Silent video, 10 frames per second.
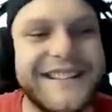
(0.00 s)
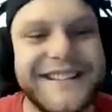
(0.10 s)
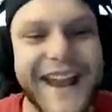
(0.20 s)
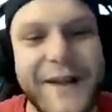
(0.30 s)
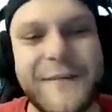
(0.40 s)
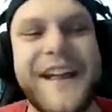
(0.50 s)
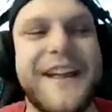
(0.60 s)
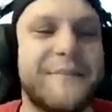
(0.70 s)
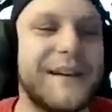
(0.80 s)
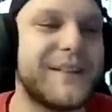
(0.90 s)
Damn
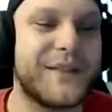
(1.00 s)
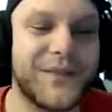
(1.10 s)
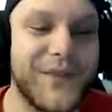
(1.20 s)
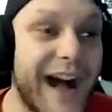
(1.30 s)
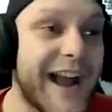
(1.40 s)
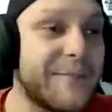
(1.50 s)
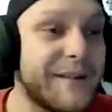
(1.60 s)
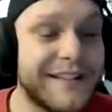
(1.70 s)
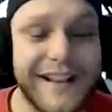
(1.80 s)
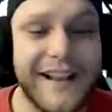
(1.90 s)
it. But it's fine
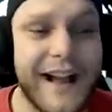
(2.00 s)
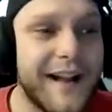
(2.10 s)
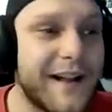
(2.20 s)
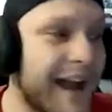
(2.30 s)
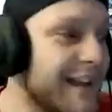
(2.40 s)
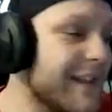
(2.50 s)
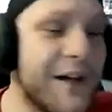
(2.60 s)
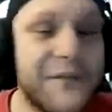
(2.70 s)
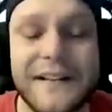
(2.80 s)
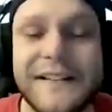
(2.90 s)
because I
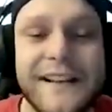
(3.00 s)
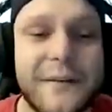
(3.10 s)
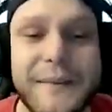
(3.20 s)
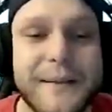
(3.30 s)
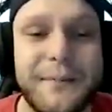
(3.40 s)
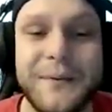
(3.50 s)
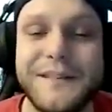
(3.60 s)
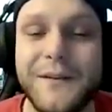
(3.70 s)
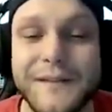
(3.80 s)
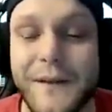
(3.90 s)
love all these other people,
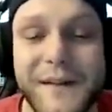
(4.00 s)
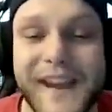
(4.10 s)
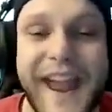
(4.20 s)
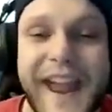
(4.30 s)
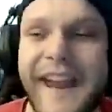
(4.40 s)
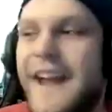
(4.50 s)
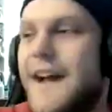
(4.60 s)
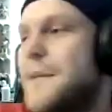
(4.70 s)
so it's okay.